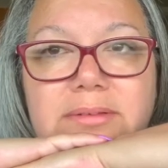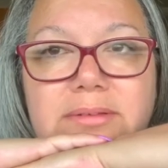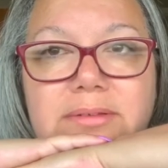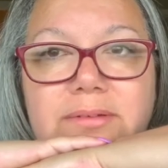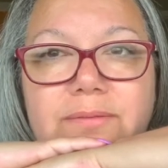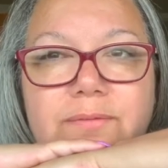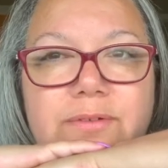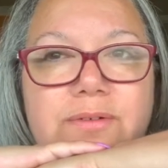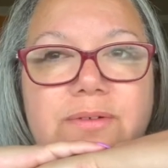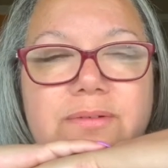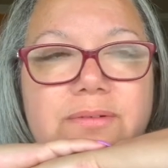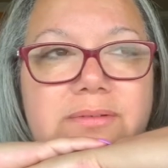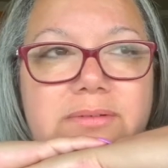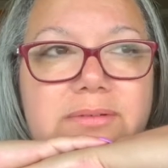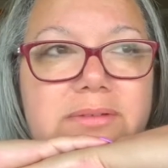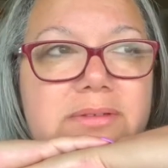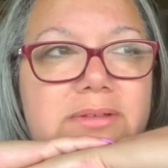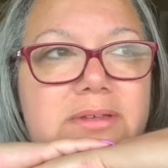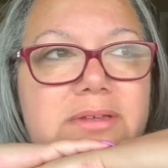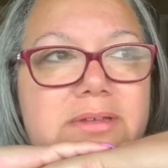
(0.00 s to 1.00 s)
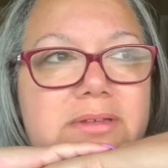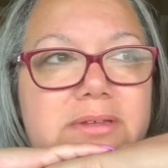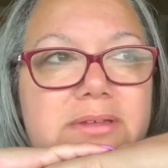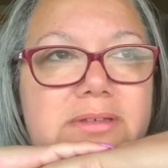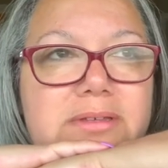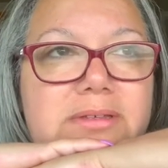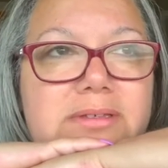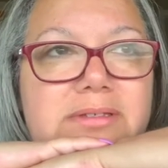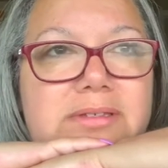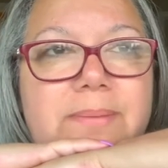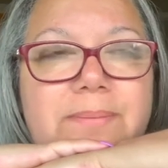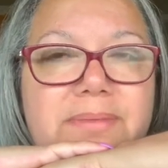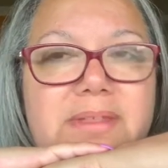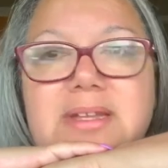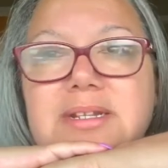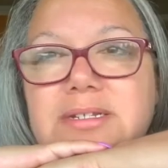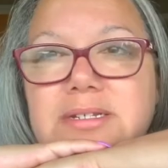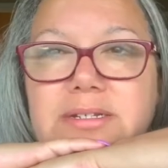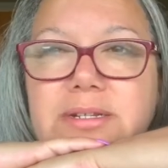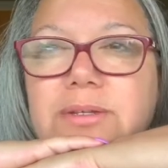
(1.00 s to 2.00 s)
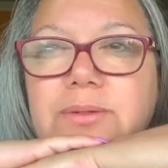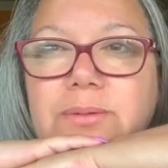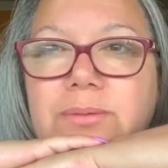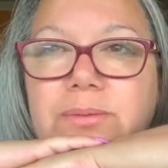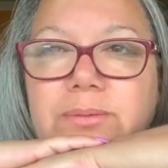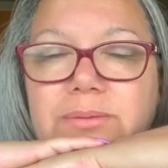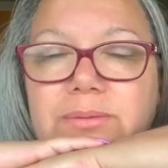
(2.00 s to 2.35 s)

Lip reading: for something to do.